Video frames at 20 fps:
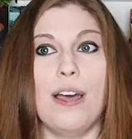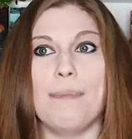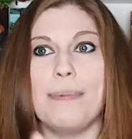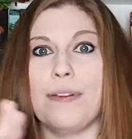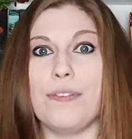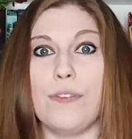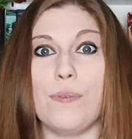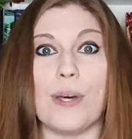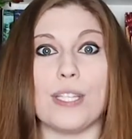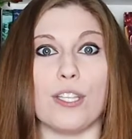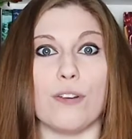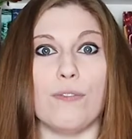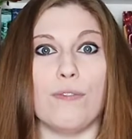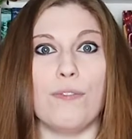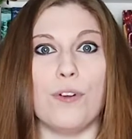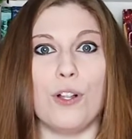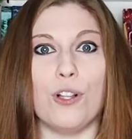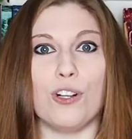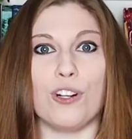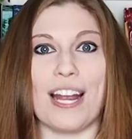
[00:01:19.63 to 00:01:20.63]
But if you want the
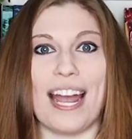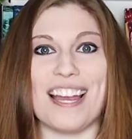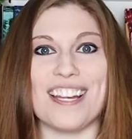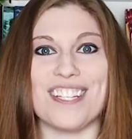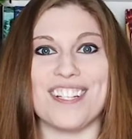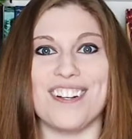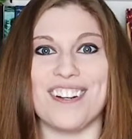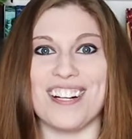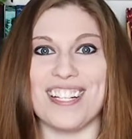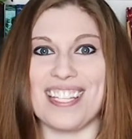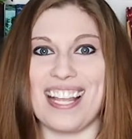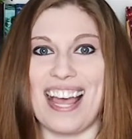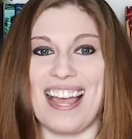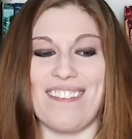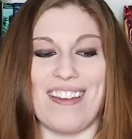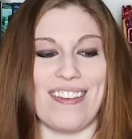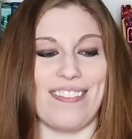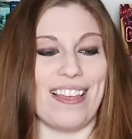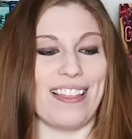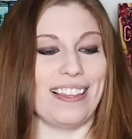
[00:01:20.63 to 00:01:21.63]
full crash course,
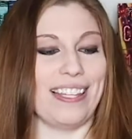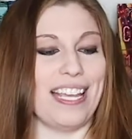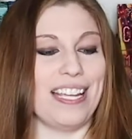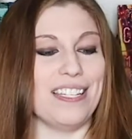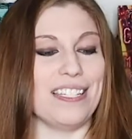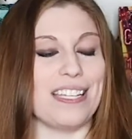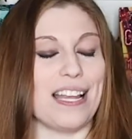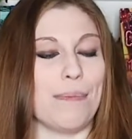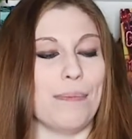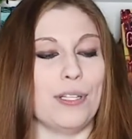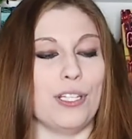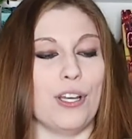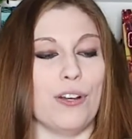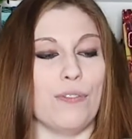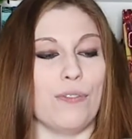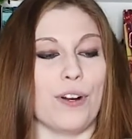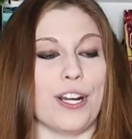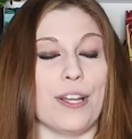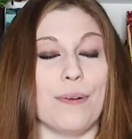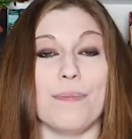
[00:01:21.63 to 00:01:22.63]
I've had that linked down below
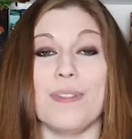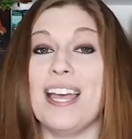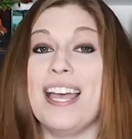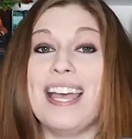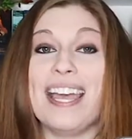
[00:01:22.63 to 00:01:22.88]
for you.